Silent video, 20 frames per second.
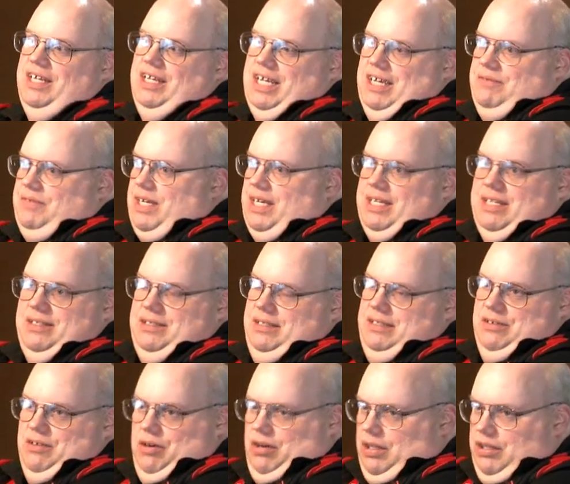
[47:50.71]
I've got
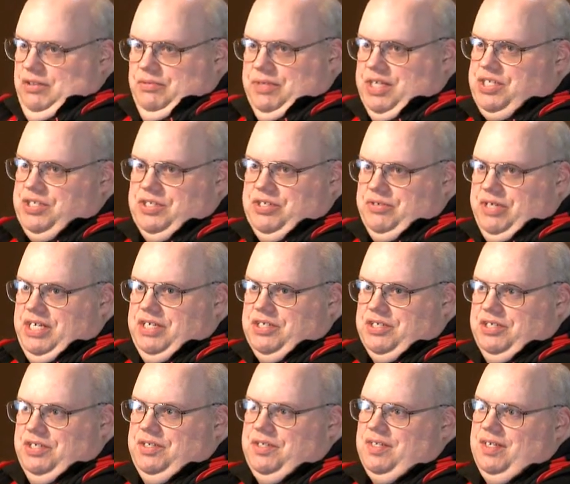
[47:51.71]
all of the
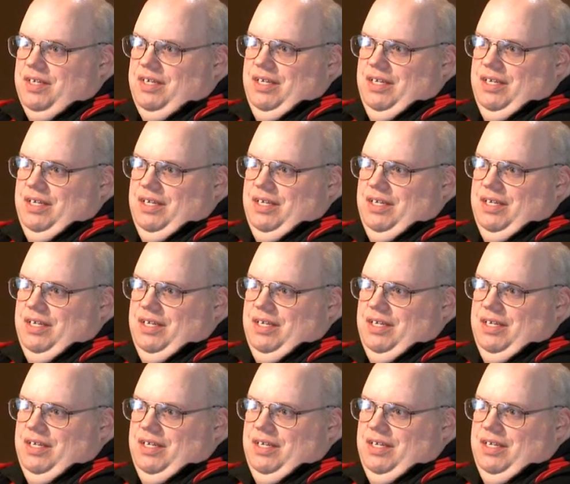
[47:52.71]
registrations,